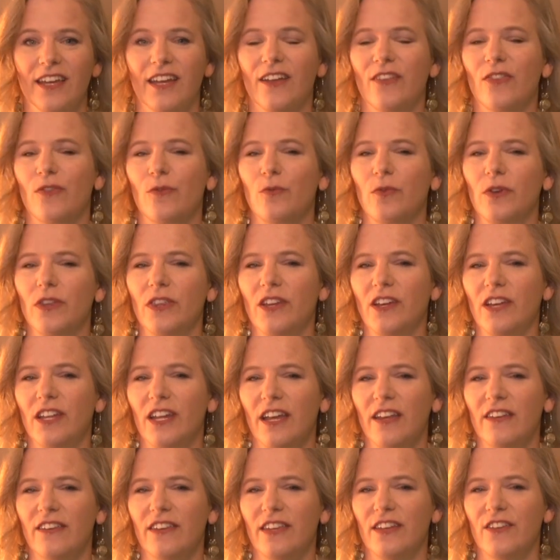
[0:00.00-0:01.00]
It's really good
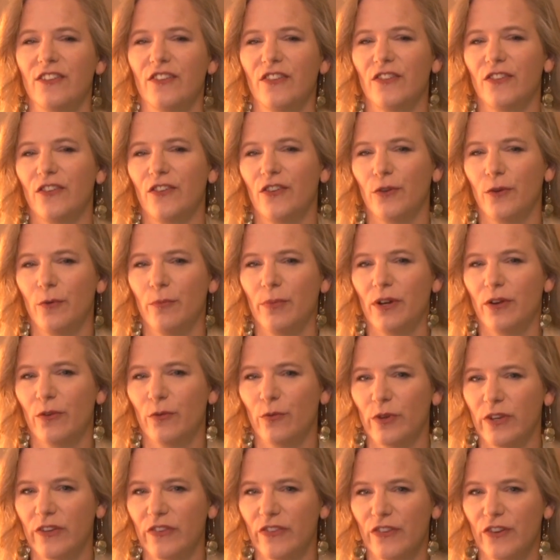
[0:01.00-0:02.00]
idea just to do a bit
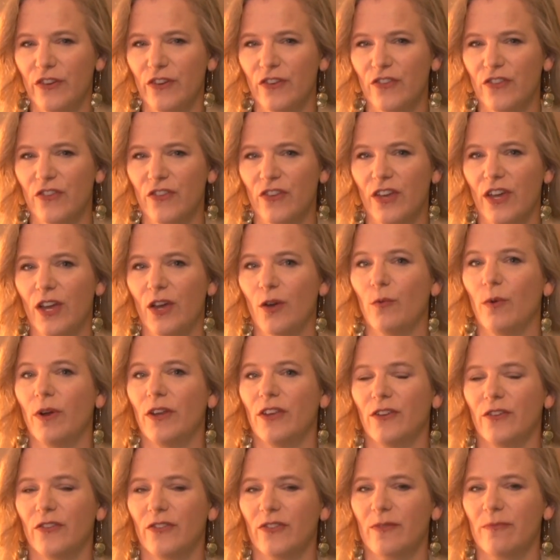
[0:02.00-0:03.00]
of research
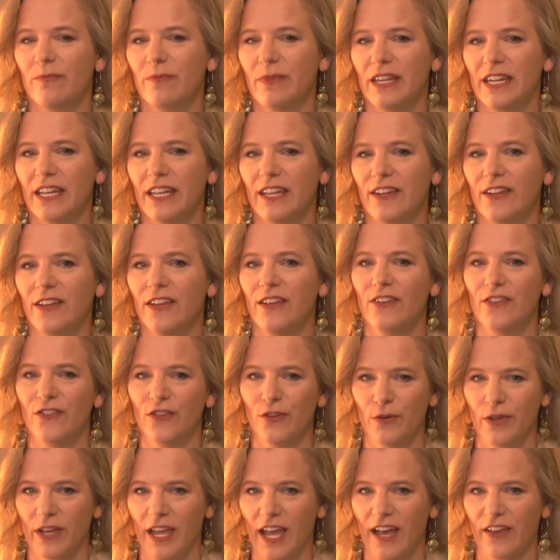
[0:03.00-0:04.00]
when you're submitting
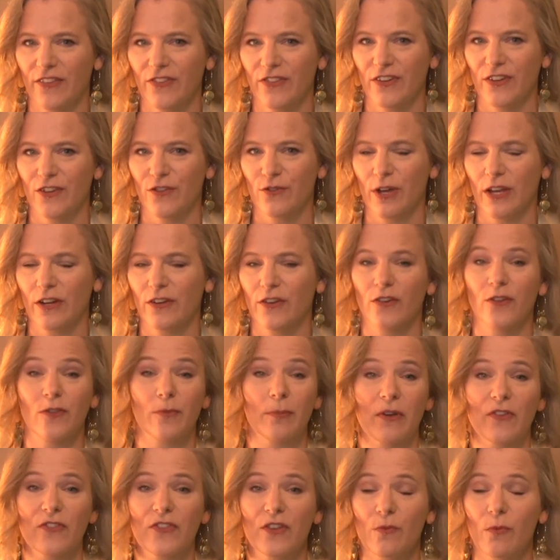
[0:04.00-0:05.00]
to a casting director,
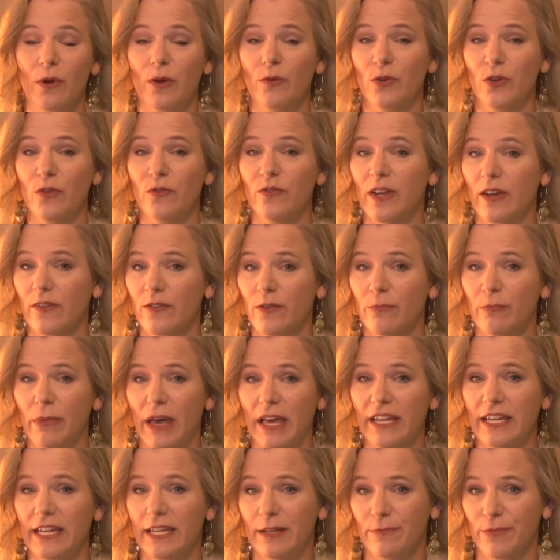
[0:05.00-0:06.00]
especially one you've never
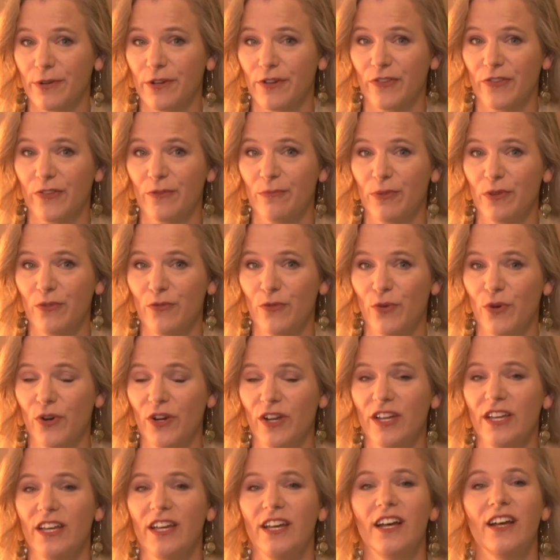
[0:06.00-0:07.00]
met in person
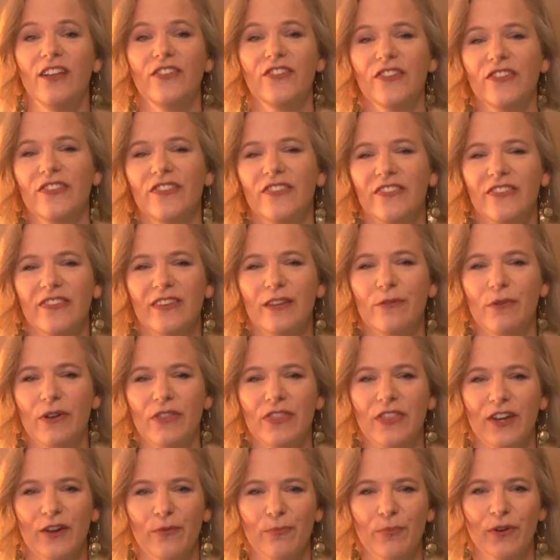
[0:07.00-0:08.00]
before, just to see
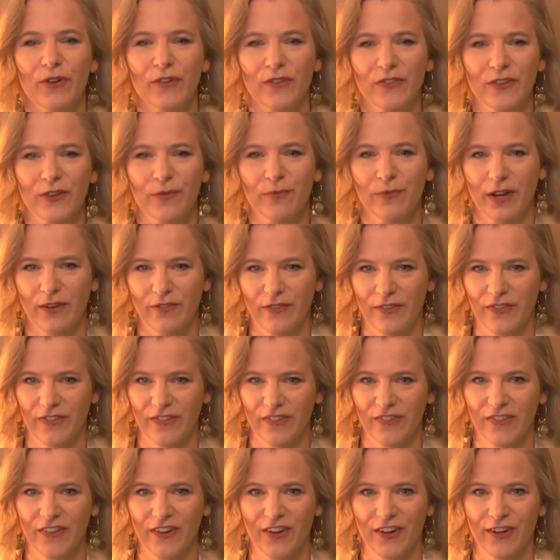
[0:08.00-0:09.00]
what their personal
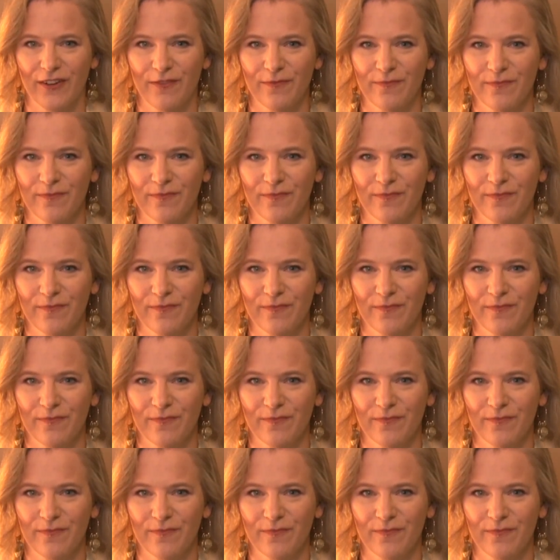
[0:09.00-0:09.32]
preferences are.